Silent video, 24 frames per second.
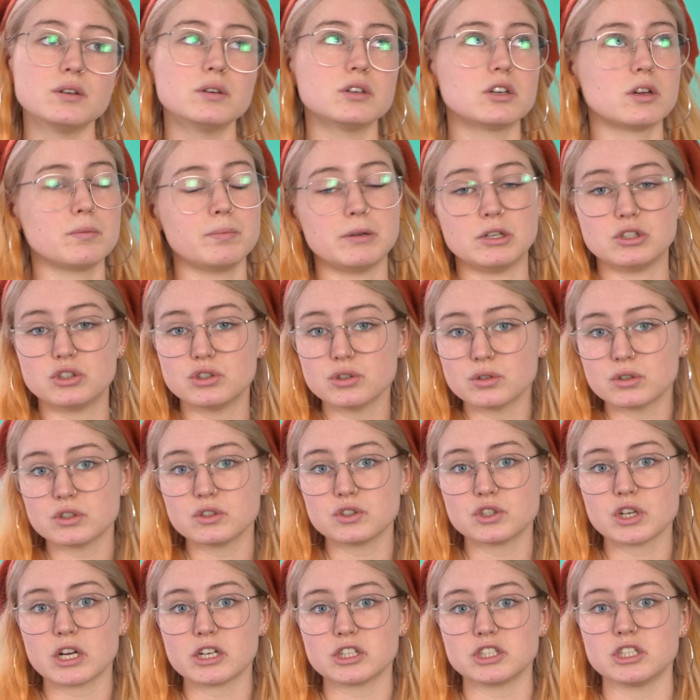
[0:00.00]
it could be jaw
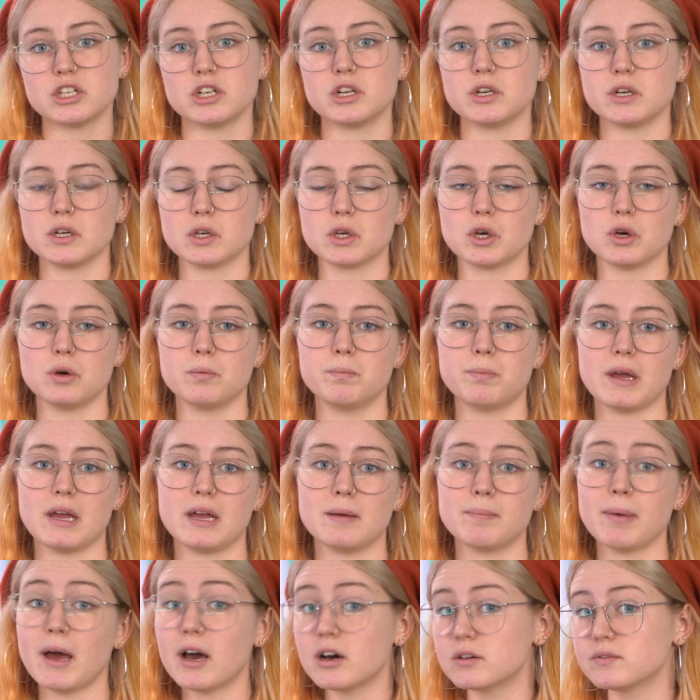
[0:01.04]
structure, it could
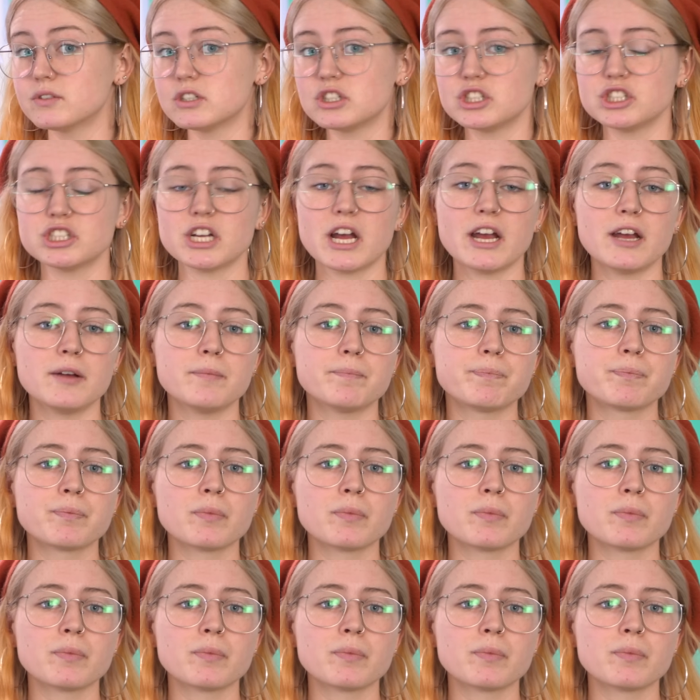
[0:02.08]
be pelvis shape.